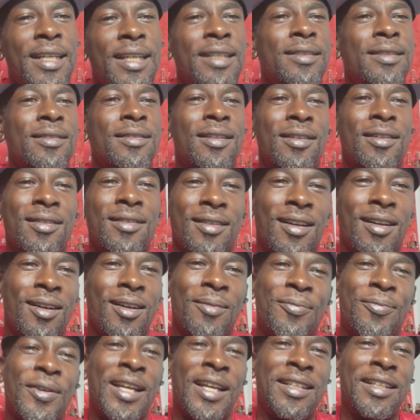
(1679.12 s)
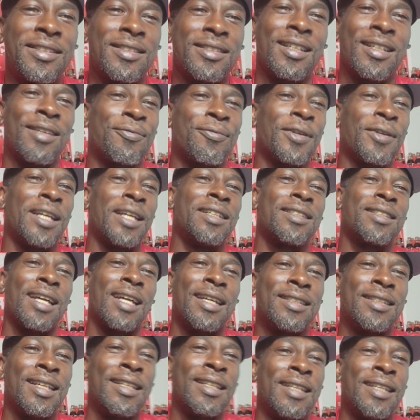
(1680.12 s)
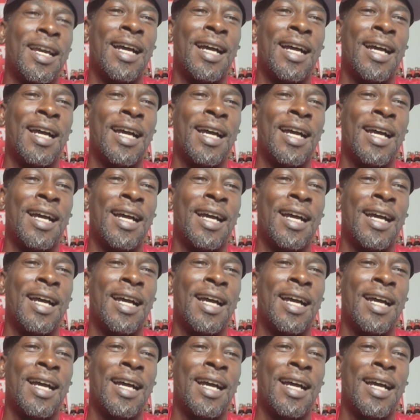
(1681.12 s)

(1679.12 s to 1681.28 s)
didn't. Hold on, face. I did